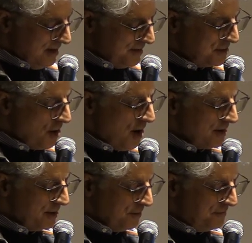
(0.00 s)
the dog
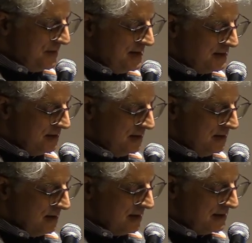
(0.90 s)
at her feet,
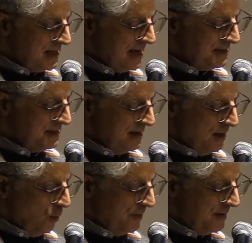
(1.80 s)
content
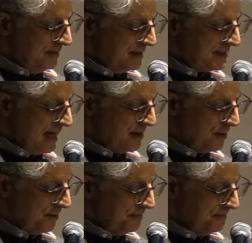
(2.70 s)
within this
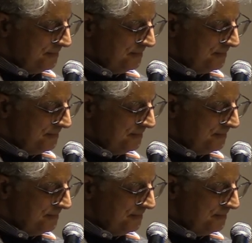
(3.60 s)
acre.